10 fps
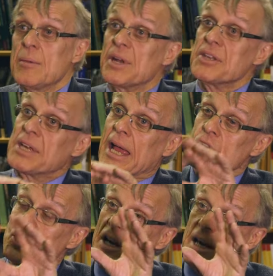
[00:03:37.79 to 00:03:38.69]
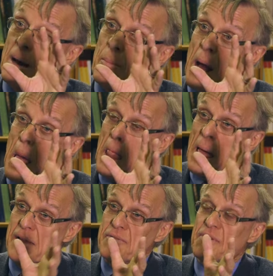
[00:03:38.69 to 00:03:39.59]
but it's actually about
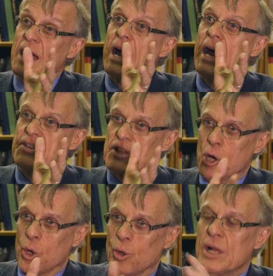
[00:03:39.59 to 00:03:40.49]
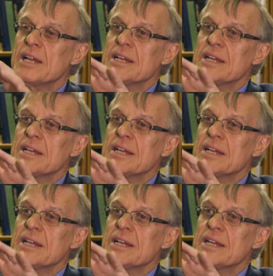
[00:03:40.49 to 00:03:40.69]
life as a whole,